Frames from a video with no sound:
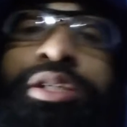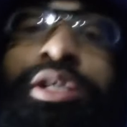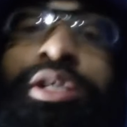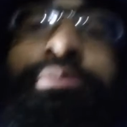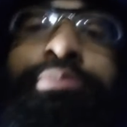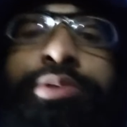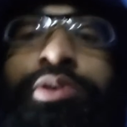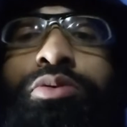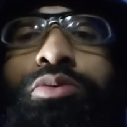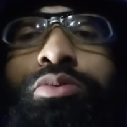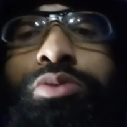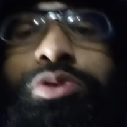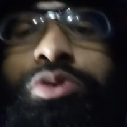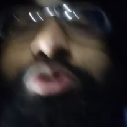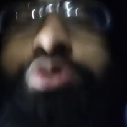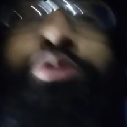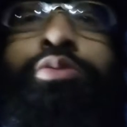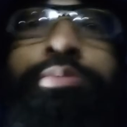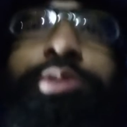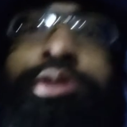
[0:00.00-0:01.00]
up,
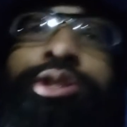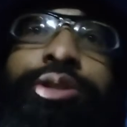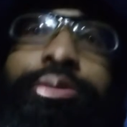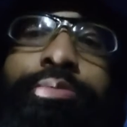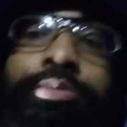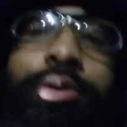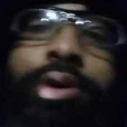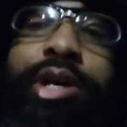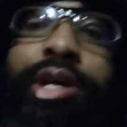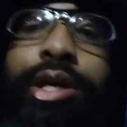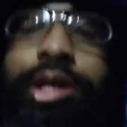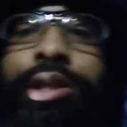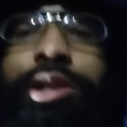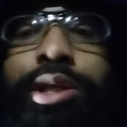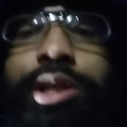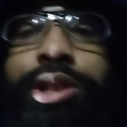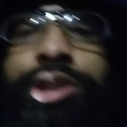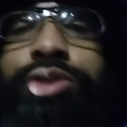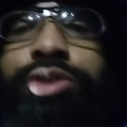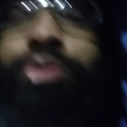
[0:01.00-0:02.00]
YouTube? It's your boy
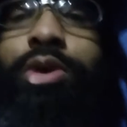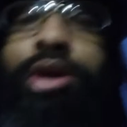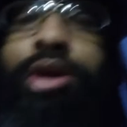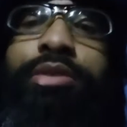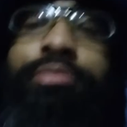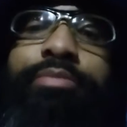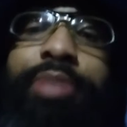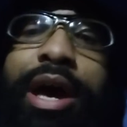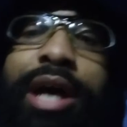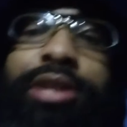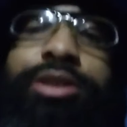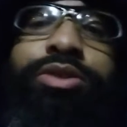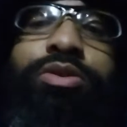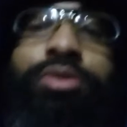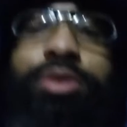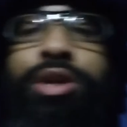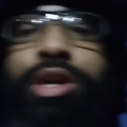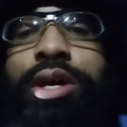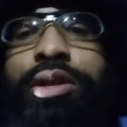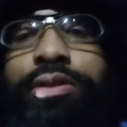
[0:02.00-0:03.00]
Unleashed. Welcome back
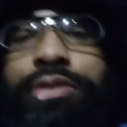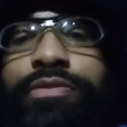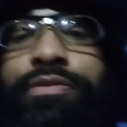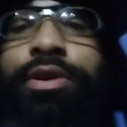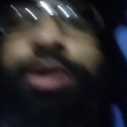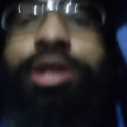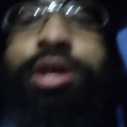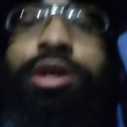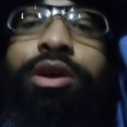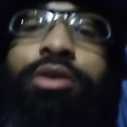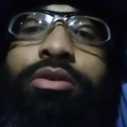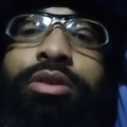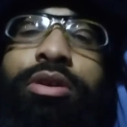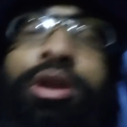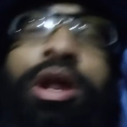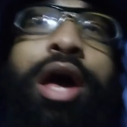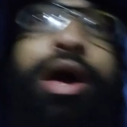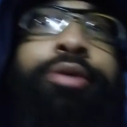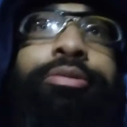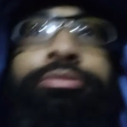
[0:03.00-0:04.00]
to another video
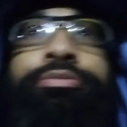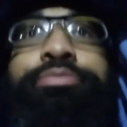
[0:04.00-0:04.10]
today.